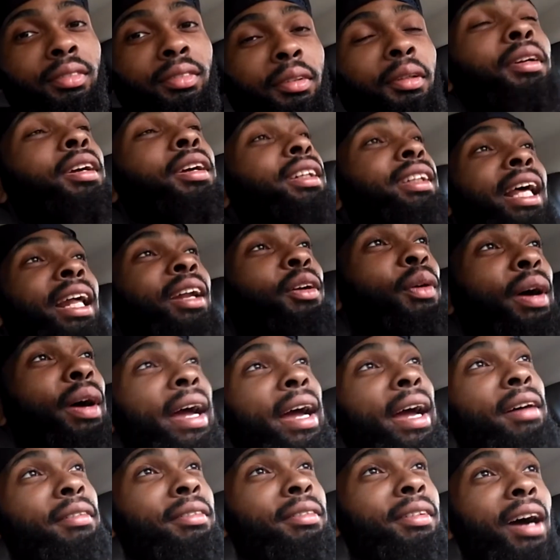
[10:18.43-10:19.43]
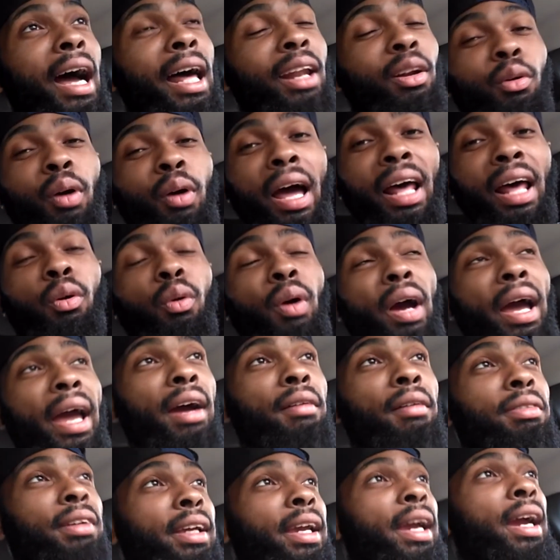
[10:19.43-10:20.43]
because I don't have
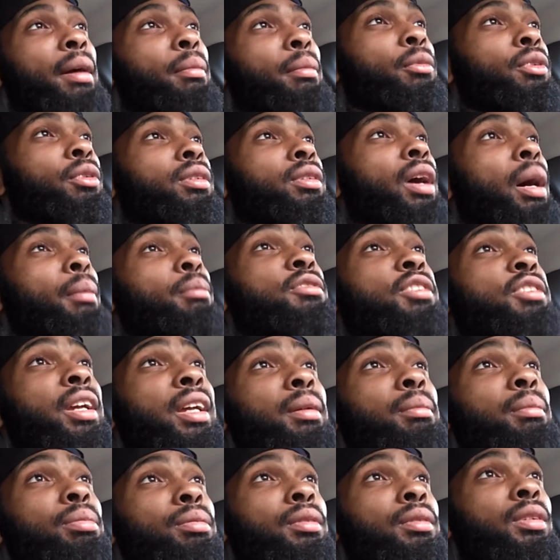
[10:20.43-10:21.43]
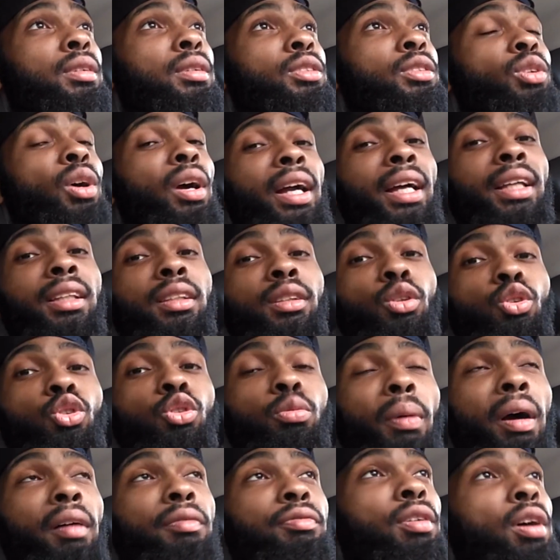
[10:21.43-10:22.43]
a camera. I'm cheap, so I got to use
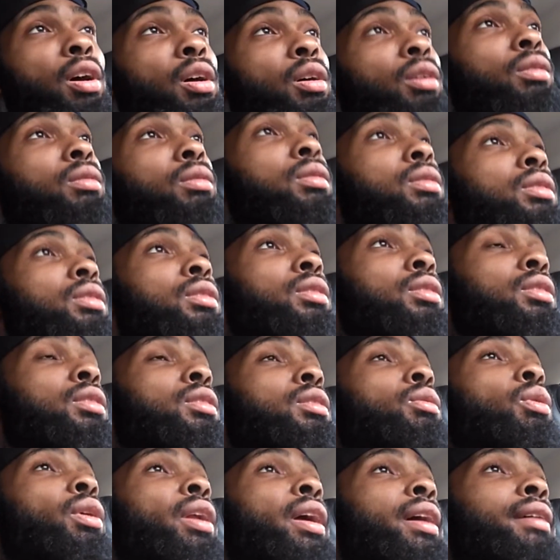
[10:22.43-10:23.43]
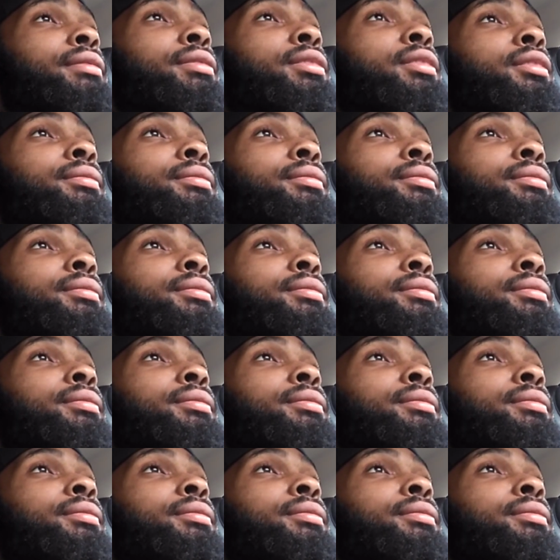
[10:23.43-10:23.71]
my phone. Whatever.